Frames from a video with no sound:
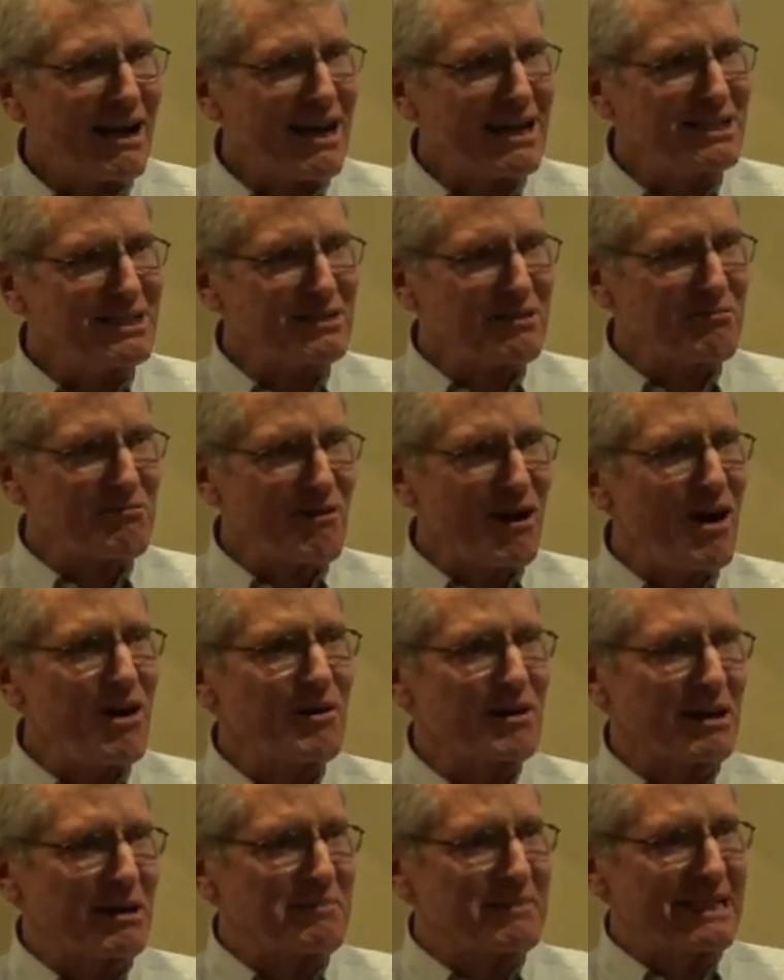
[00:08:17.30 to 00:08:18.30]
he's a
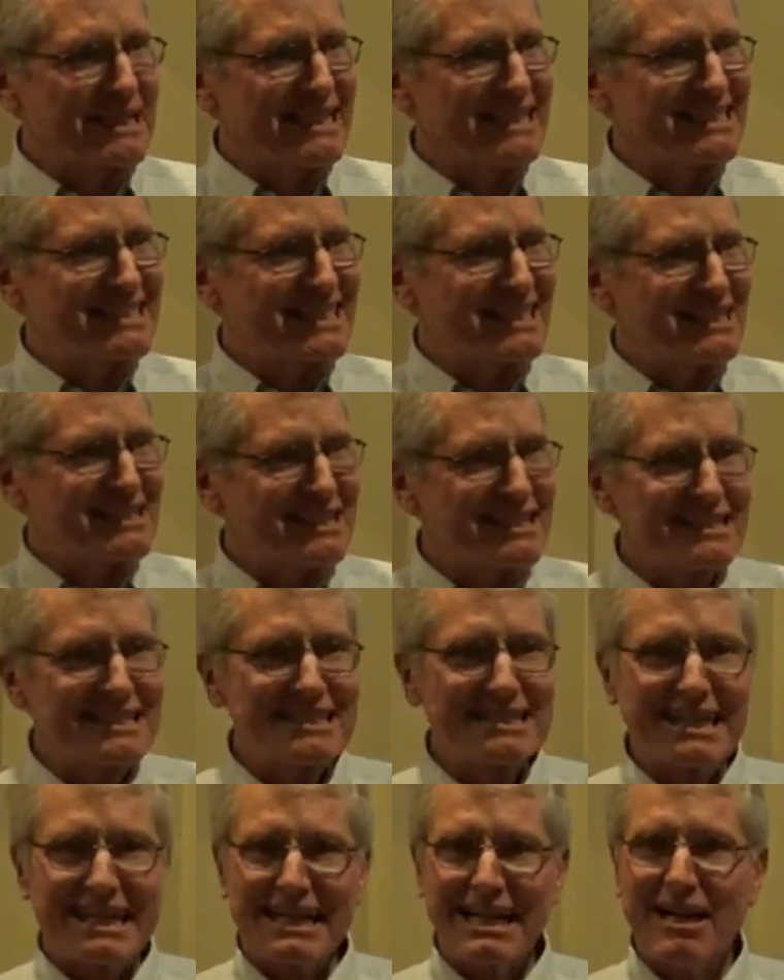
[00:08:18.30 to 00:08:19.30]
rogue. I mean, this
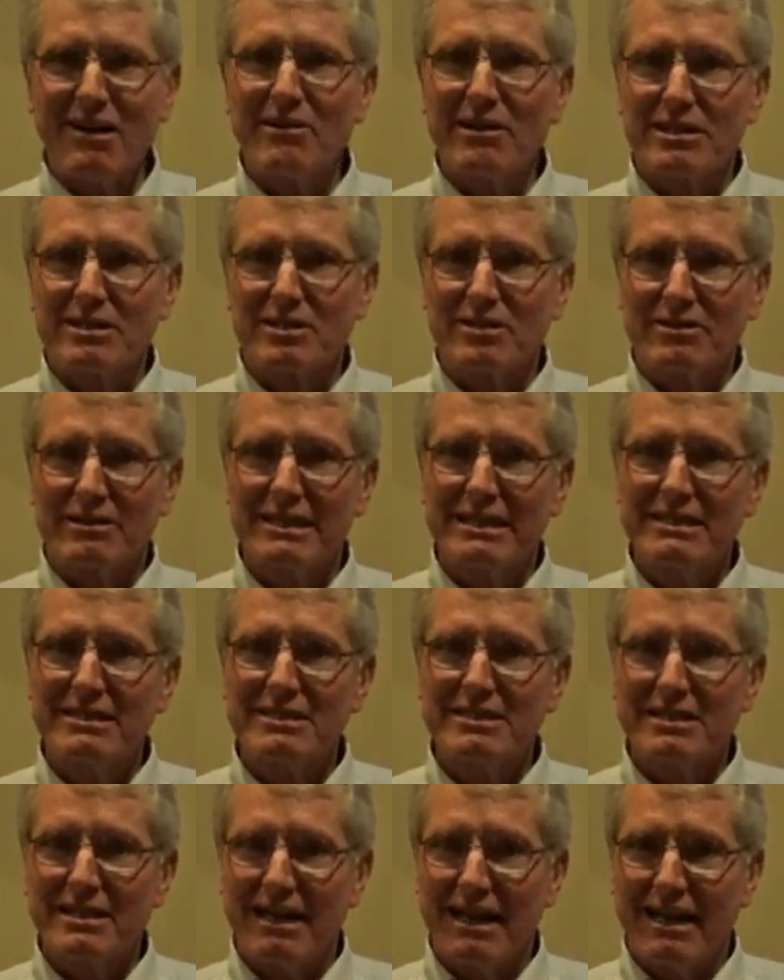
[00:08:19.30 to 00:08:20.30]
is a character.
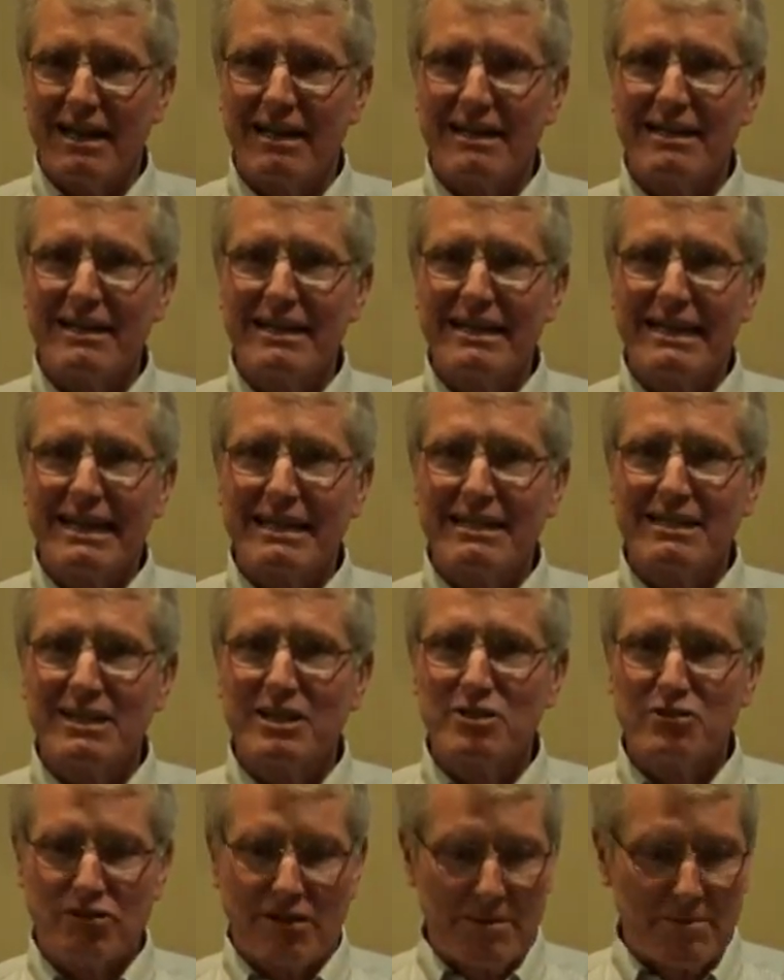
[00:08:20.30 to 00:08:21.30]
He's getting
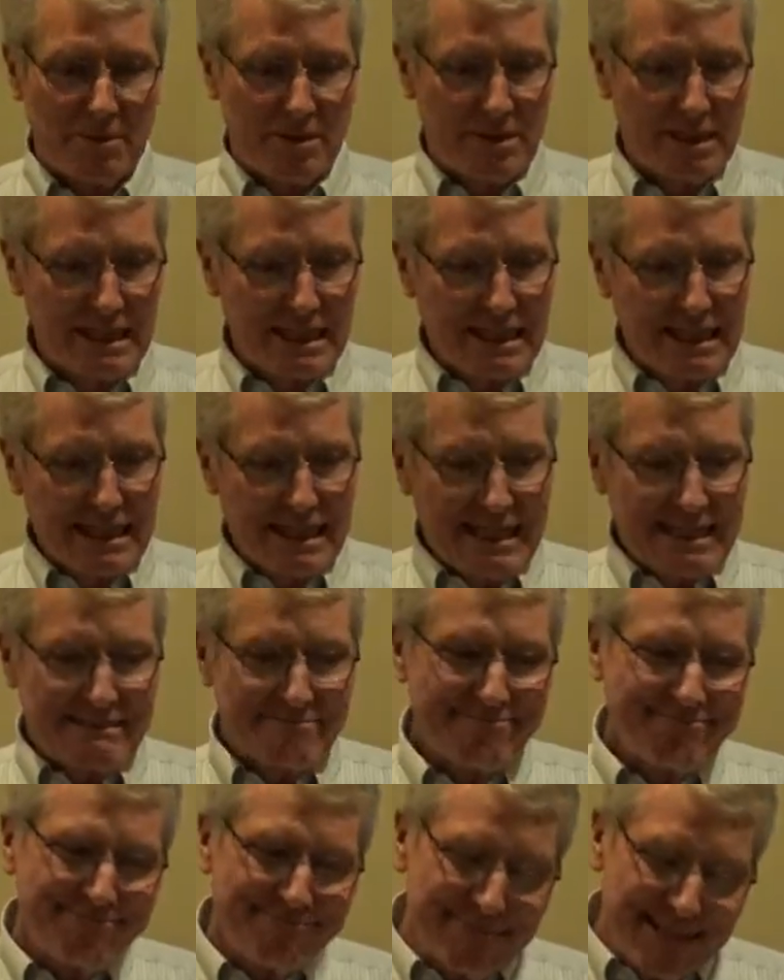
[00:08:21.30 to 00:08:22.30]
in trouble.
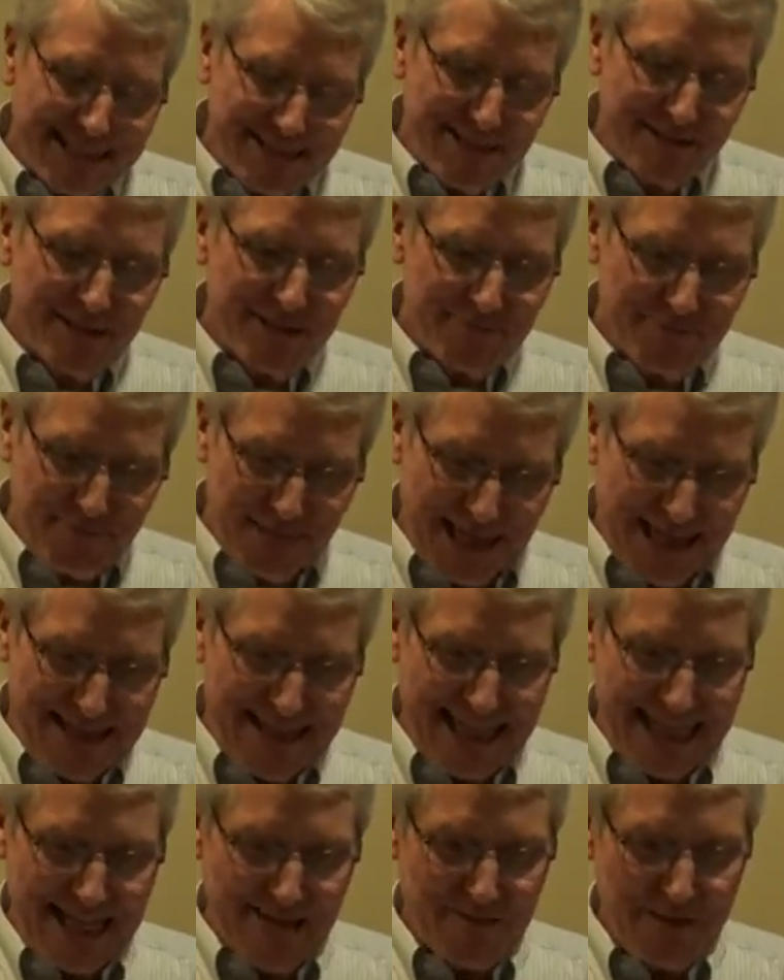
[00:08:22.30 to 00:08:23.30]
I
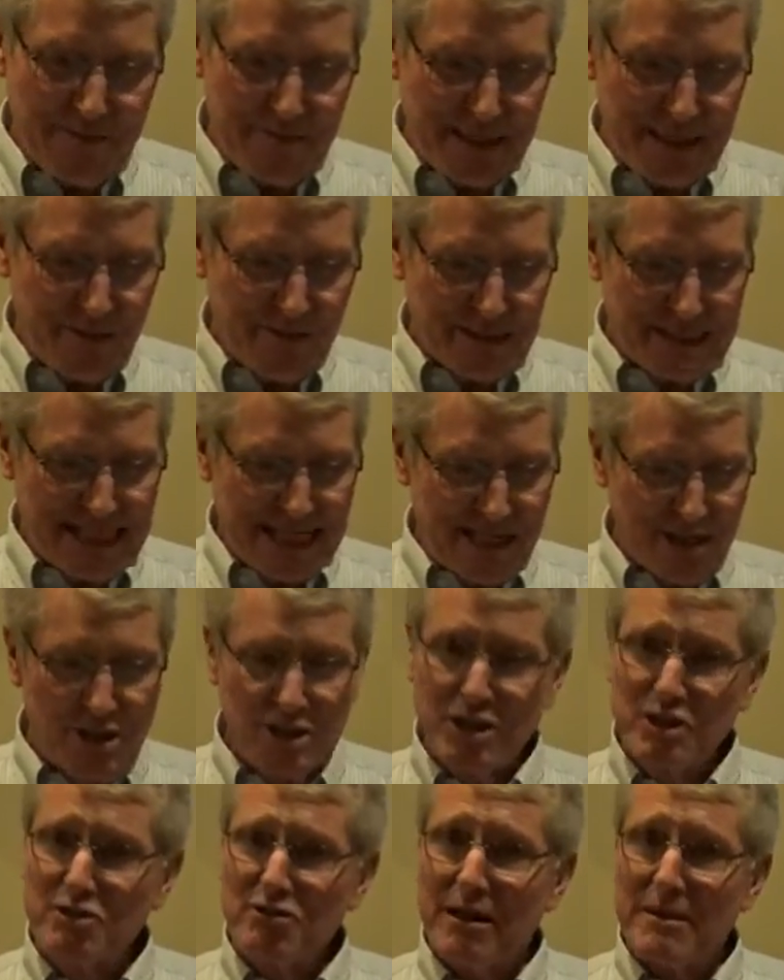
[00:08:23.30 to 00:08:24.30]
think everybody would say
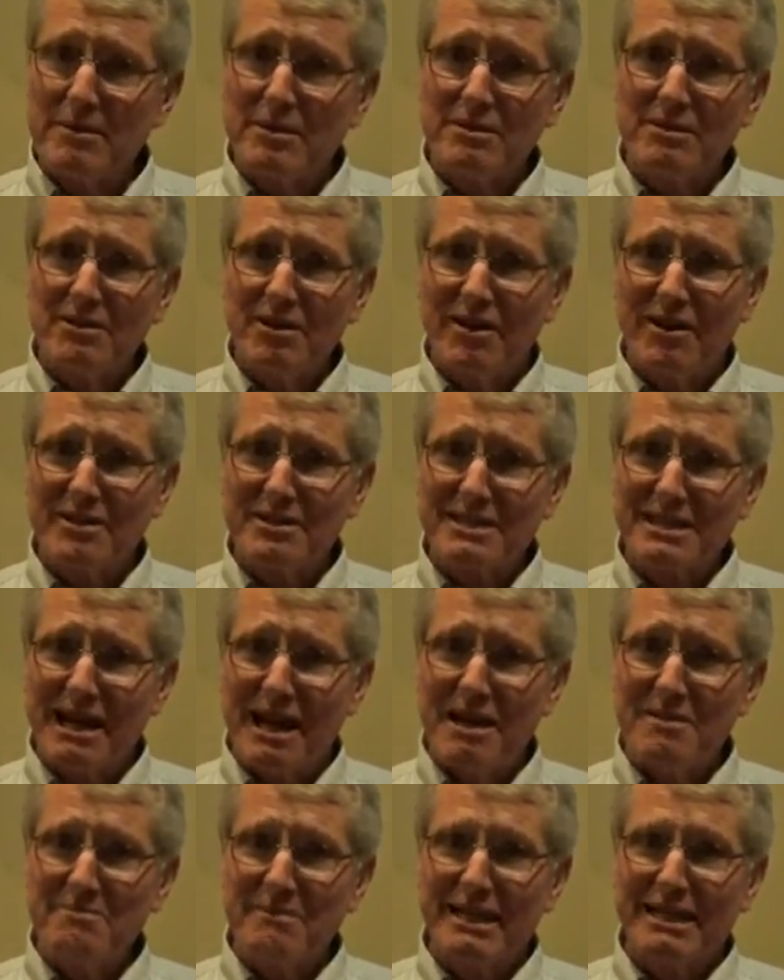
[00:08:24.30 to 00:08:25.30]
good trouble all the
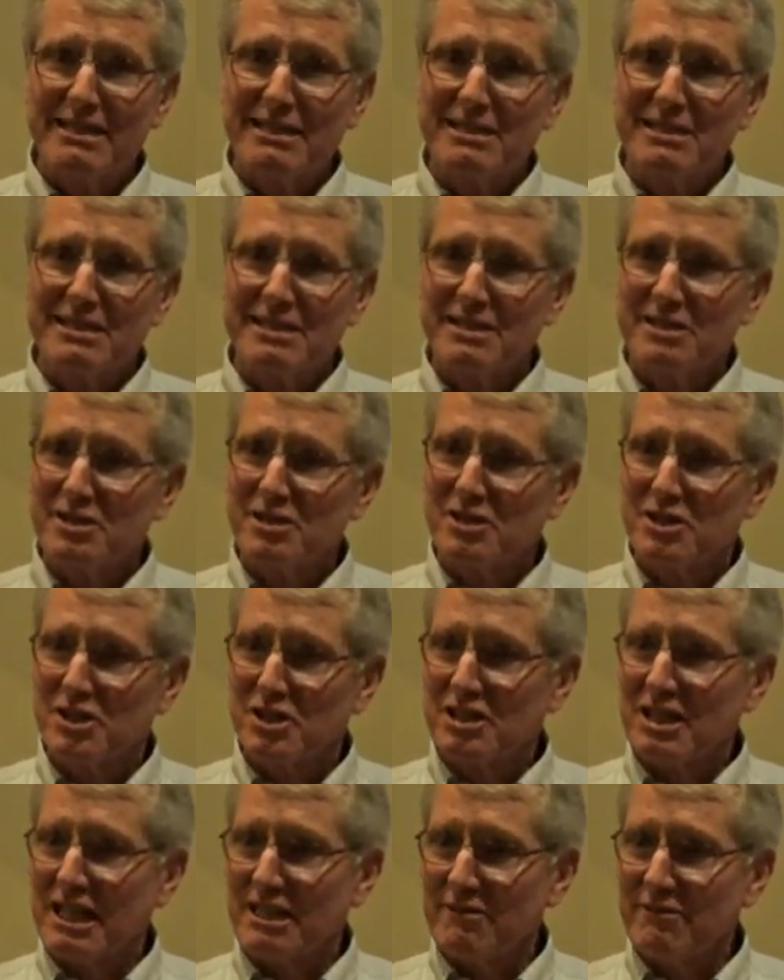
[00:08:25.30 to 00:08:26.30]
time, because this is
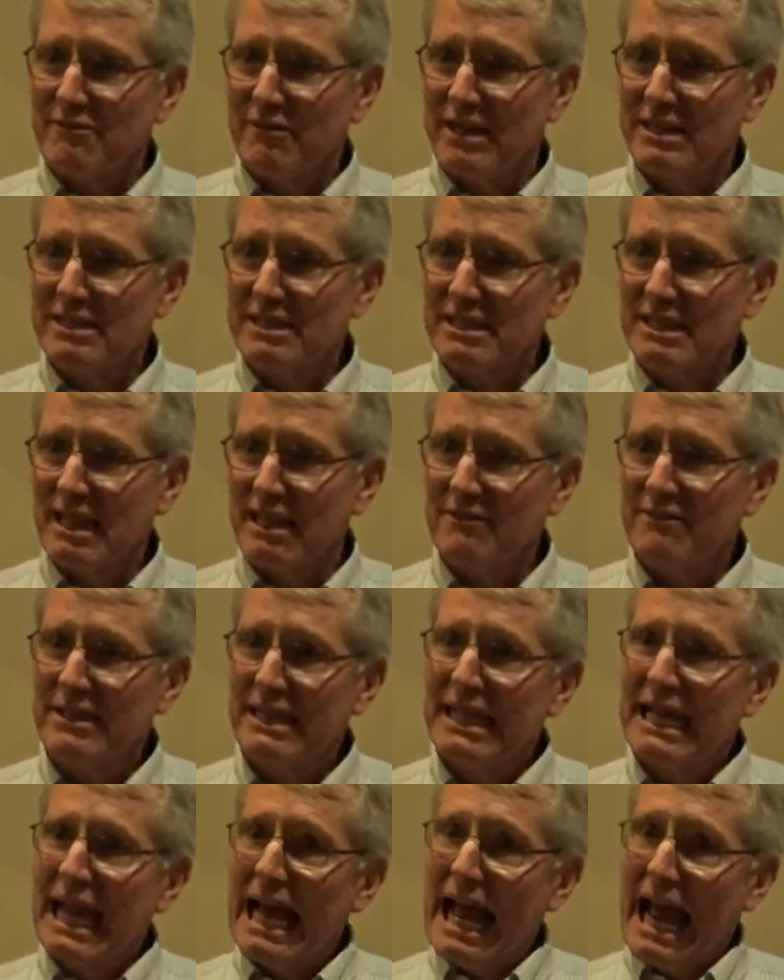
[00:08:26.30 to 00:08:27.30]
just kind of fun
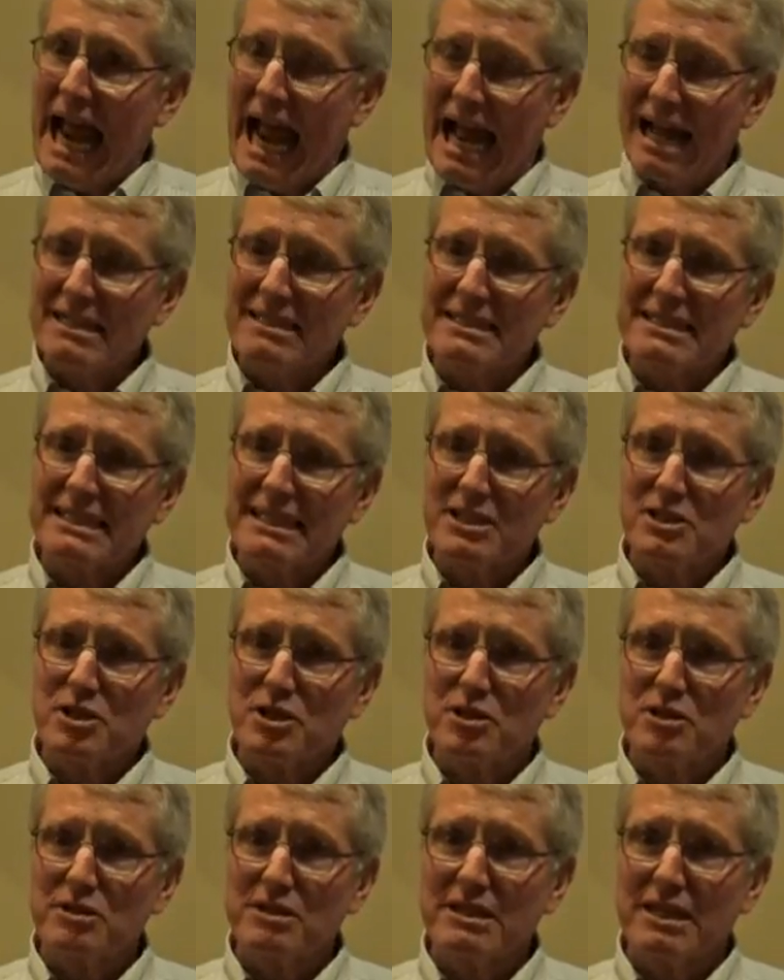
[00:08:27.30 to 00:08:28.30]
stuff. Alice gets
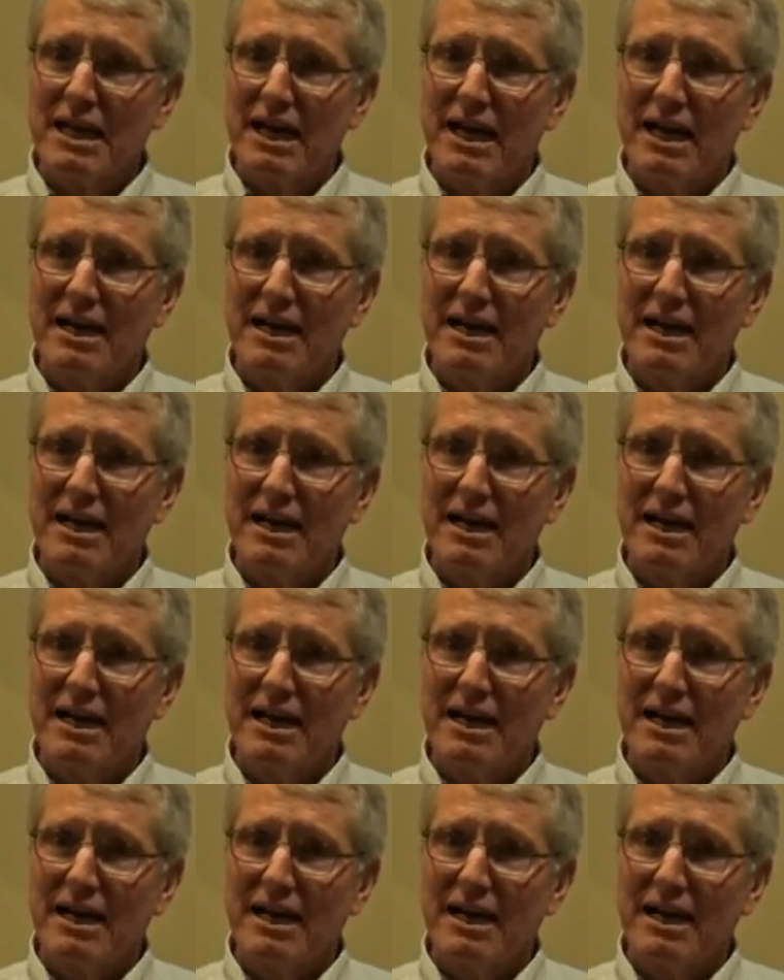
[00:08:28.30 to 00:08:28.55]
hurt